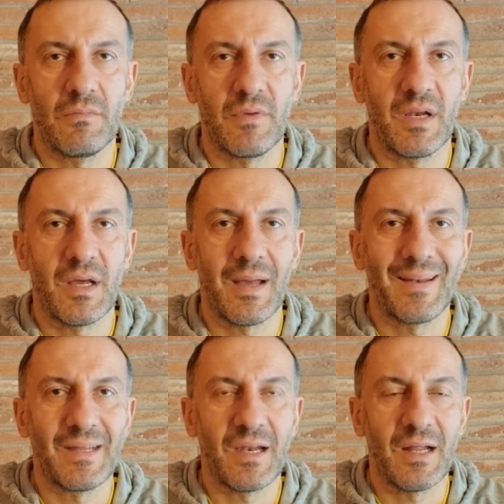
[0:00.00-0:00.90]
When I
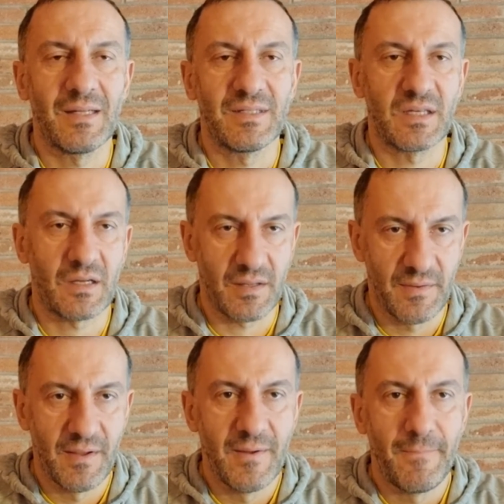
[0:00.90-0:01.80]
analyzing,
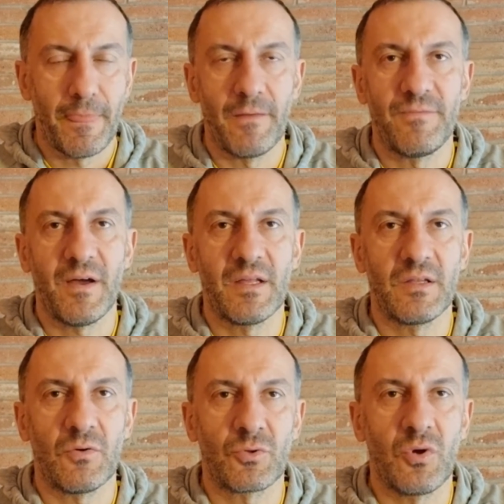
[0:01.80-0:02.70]

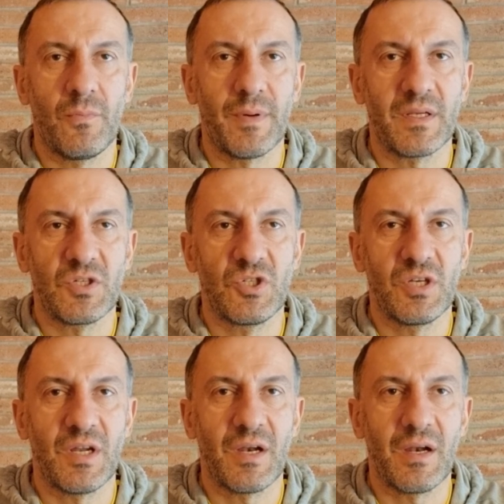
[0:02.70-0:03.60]
find out companies
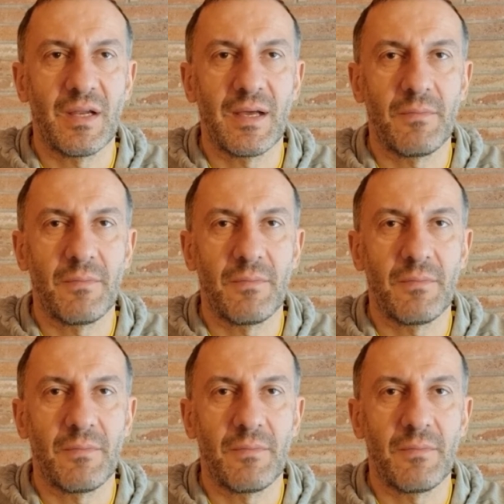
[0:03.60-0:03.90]
generally.